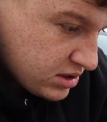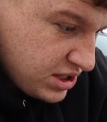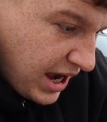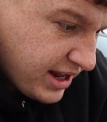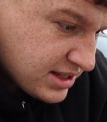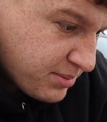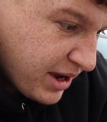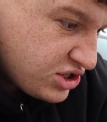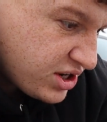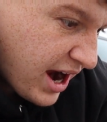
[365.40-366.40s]
I'll just add in some
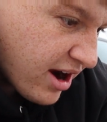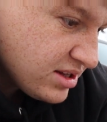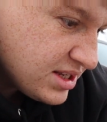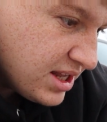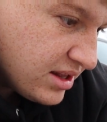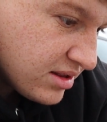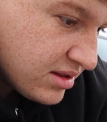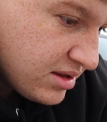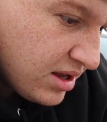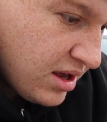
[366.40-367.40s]
extra characters then.
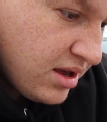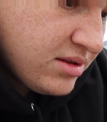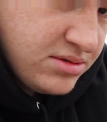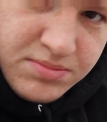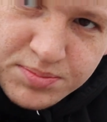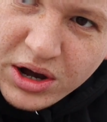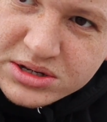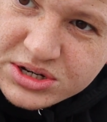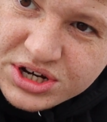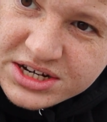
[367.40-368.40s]

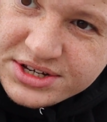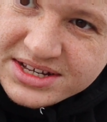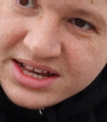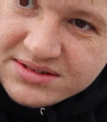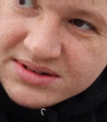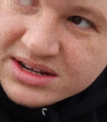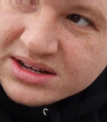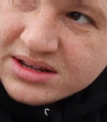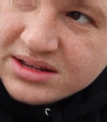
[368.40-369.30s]
Password changed successfully.